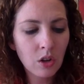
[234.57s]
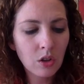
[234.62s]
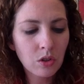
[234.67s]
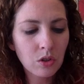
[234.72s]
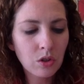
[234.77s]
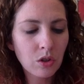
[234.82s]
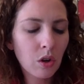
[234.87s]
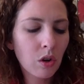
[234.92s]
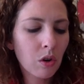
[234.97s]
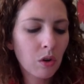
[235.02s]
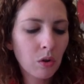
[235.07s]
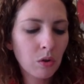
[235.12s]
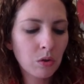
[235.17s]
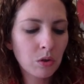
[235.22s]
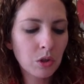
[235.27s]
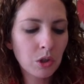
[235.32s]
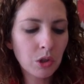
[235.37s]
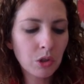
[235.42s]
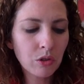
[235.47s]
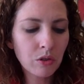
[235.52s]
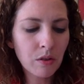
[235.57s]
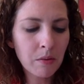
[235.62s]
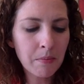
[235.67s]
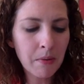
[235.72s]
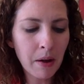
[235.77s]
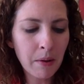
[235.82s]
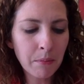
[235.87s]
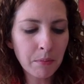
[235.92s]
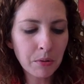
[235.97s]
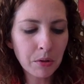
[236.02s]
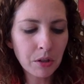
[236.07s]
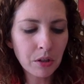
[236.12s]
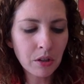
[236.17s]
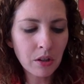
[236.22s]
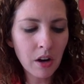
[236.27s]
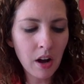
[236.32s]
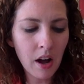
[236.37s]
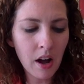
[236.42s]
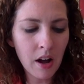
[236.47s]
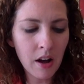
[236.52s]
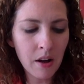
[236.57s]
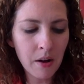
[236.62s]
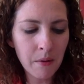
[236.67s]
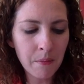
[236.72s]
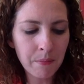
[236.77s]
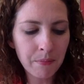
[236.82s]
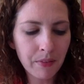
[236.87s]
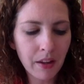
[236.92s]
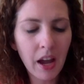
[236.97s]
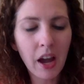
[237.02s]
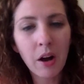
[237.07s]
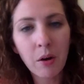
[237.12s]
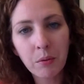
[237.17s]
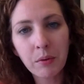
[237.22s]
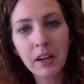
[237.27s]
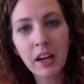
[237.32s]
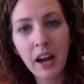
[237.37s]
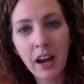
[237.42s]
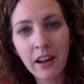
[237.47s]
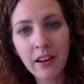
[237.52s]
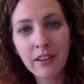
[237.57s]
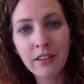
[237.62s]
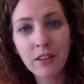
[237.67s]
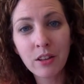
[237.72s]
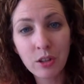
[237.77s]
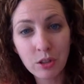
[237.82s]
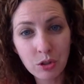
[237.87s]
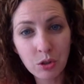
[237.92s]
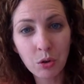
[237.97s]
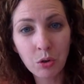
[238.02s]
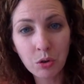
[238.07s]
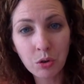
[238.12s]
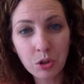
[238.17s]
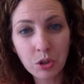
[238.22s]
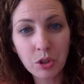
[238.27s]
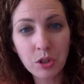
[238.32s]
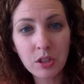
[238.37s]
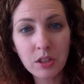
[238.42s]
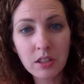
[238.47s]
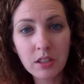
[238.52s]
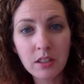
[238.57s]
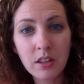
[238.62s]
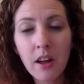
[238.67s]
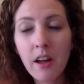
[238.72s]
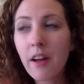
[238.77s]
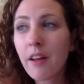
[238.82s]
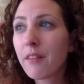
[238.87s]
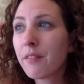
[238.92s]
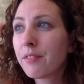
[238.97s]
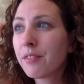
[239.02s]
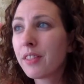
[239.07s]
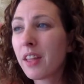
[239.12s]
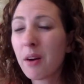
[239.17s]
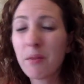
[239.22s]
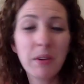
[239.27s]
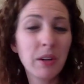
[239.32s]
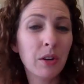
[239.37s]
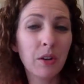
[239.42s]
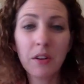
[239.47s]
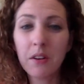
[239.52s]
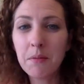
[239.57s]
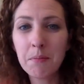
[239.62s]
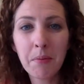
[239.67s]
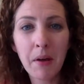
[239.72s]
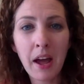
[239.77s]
So do you remember how we had the soldiers that we couldn't